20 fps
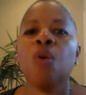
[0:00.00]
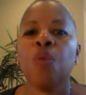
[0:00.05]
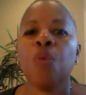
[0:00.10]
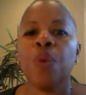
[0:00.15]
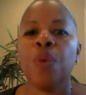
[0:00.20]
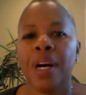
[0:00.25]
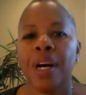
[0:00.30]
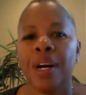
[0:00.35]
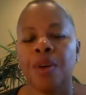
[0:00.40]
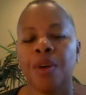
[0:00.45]

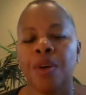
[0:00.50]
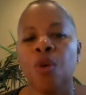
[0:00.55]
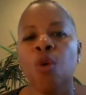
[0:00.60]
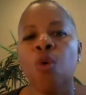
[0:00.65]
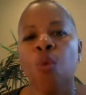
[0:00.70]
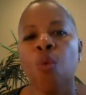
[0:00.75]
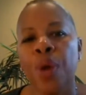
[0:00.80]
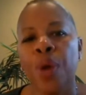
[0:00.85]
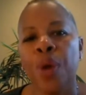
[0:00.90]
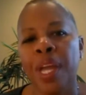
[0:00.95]
Well,
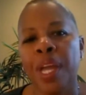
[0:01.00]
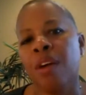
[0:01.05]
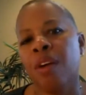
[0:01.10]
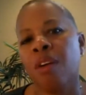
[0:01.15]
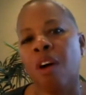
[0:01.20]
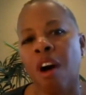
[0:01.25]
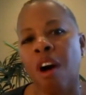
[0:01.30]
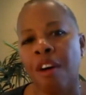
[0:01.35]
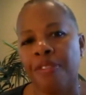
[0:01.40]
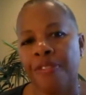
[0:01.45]
we
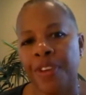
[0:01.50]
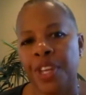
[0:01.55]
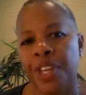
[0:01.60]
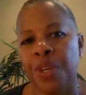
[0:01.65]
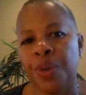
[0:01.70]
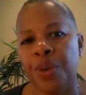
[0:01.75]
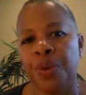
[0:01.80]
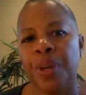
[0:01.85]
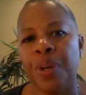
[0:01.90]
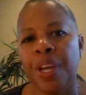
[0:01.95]
are offering
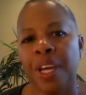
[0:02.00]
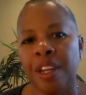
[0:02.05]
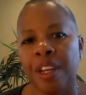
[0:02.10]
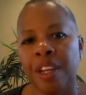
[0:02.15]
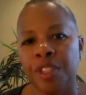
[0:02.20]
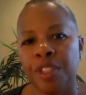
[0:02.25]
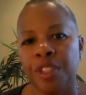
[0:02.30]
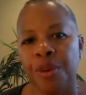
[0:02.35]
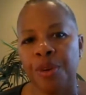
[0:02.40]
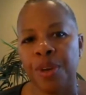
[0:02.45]
you an
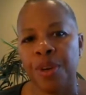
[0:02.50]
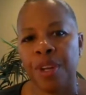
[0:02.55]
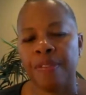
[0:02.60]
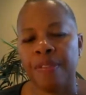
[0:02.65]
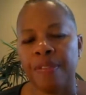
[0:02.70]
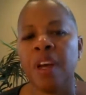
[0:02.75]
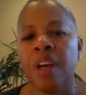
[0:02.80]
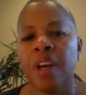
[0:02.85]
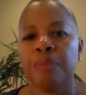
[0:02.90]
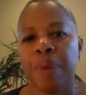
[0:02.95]
alternative.
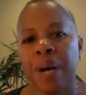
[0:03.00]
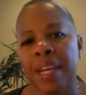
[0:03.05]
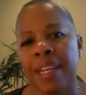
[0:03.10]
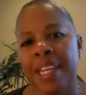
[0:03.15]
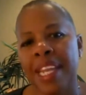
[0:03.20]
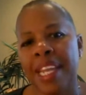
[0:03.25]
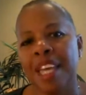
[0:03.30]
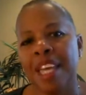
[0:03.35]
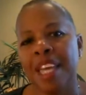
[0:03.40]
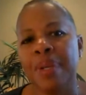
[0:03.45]
My
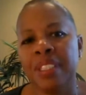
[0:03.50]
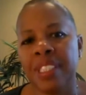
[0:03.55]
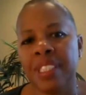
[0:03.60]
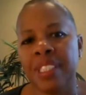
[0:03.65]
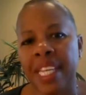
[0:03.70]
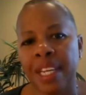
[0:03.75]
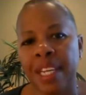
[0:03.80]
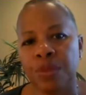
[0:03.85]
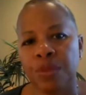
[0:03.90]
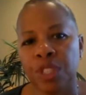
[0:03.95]
name is
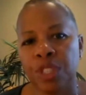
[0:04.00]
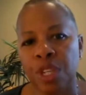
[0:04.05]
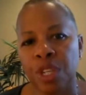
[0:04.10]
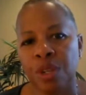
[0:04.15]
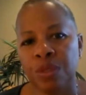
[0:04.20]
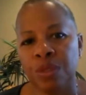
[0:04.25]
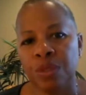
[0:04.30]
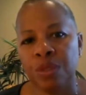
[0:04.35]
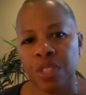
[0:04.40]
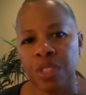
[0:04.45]
Sandra
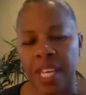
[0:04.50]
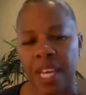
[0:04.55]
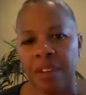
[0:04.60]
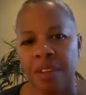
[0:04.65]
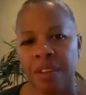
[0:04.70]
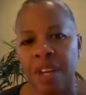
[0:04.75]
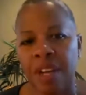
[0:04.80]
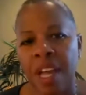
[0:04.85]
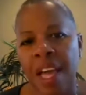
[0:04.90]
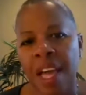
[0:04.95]

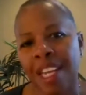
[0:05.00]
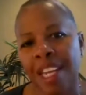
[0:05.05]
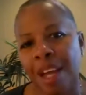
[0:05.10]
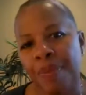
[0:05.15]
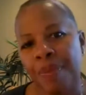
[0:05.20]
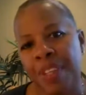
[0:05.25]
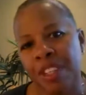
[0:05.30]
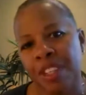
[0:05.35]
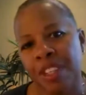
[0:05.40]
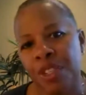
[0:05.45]
Jones-Keller, and
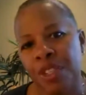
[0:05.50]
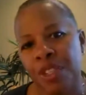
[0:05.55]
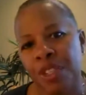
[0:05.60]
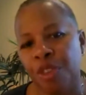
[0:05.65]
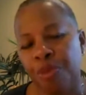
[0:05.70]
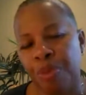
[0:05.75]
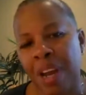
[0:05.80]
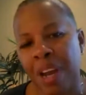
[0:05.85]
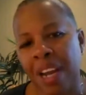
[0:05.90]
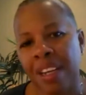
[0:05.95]
I'm the
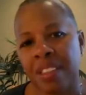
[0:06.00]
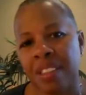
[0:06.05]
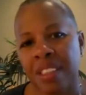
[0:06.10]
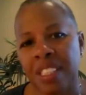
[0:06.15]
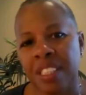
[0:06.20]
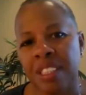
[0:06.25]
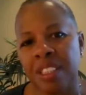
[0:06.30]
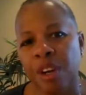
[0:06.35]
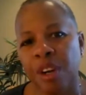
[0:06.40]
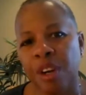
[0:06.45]
Intuitive
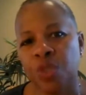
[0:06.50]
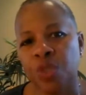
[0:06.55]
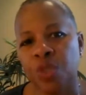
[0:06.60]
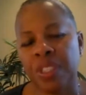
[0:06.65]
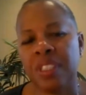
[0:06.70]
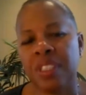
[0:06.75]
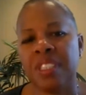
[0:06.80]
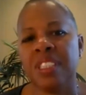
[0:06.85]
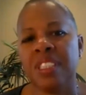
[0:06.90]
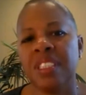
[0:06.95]
Pregnancy Coach at
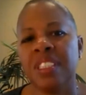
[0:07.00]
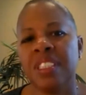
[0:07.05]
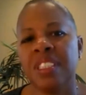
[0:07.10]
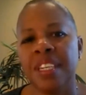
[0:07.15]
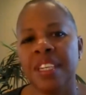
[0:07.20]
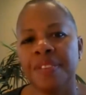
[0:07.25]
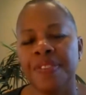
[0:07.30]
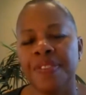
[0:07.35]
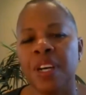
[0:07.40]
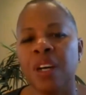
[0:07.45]
the
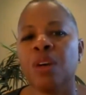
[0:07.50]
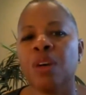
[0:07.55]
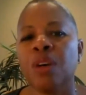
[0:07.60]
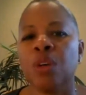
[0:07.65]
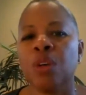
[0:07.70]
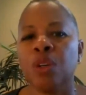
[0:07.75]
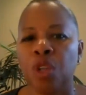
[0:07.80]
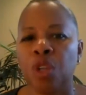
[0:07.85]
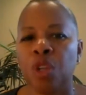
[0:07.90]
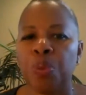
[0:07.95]

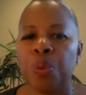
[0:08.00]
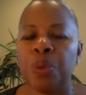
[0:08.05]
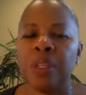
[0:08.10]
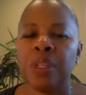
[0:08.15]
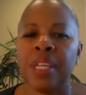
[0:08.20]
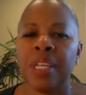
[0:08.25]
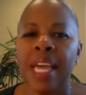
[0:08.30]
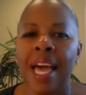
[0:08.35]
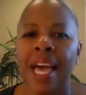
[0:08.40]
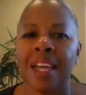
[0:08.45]
CCFL Global
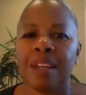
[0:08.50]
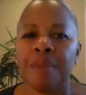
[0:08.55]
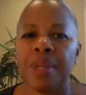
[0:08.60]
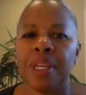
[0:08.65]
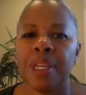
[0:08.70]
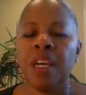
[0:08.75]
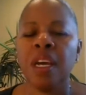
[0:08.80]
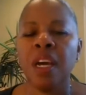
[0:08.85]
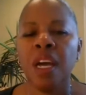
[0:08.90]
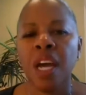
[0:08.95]

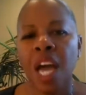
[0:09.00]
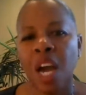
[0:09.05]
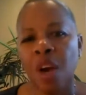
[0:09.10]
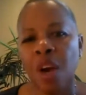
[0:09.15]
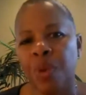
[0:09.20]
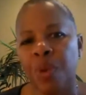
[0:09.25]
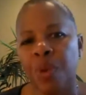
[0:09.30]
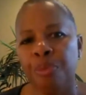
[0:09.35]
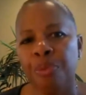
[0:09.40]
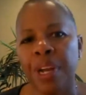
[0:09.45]
Academy. And
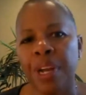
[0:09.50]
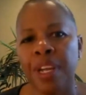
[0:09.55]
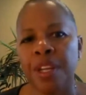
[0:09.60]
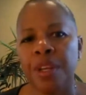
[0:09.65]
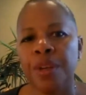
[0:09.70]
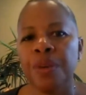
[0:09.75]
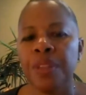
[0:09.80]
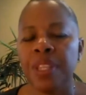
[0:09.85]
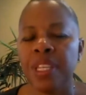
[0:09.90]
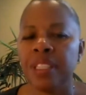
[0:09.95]
we bring
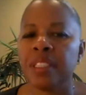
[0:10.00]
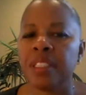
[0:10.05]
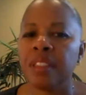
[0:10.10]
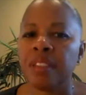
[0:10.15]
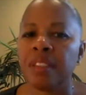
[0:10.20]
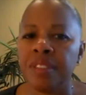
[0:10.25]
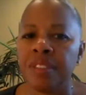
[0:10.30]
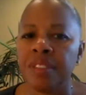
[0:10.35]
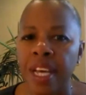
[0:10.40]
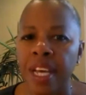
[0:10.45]
you these
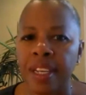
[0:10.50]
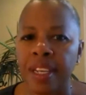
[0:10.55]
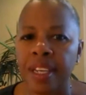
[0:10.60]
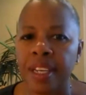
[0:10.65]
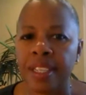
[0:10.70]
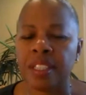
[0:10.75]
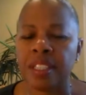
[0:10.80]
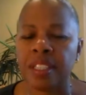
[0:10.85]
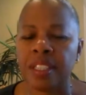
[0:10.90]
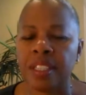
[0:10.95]
little
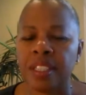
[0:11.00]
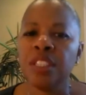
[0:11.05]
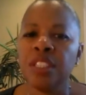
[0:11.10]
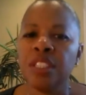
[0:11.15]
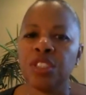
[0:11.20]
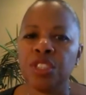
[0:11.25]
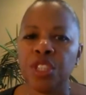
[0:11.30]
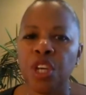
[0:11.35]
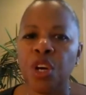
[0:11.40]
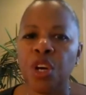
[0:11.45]
nuggets to
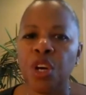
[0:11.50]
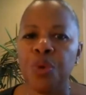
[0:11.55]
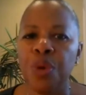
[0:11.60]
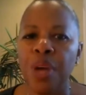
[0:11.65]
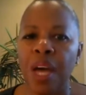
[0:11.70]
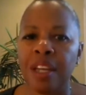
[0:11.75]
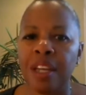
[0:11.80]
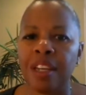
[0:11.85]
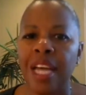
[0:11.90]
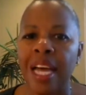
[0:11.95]
show you
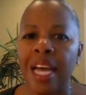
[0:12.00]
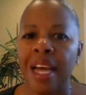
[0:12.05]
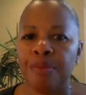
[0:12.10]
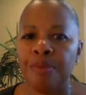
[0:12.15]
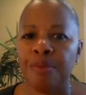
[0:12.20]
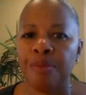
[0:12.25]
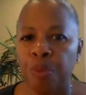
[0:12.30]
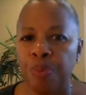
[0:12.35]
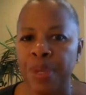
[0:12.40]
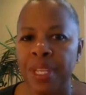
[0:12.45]
how to have
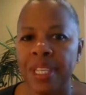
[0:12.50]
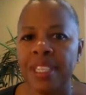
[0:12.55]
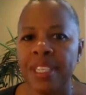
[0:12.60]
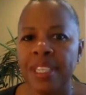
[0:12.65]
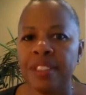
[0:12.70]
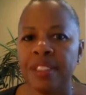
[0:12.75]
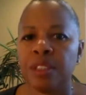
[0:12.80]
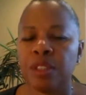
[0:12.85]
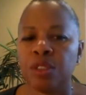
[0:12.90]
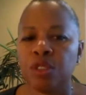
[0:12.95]
more
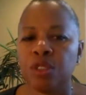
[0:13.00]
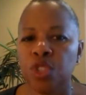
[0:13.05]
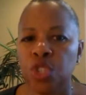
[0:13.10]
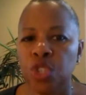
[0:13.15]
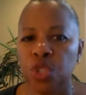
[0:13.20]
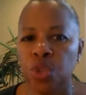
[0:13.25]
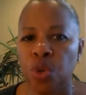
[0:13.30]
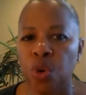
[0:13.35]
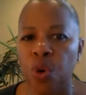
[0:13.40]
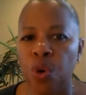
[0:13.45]
peace,
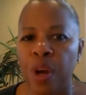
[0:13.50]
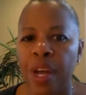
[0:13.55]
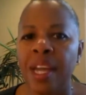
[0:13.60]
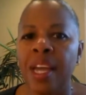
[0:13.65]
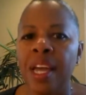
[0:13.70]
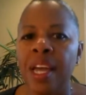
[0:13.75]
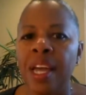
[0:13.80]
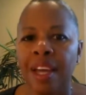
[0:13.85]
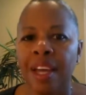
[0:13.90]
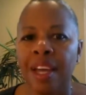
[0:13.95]
joy,
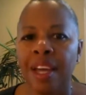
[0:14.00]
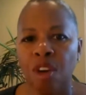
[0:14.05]
and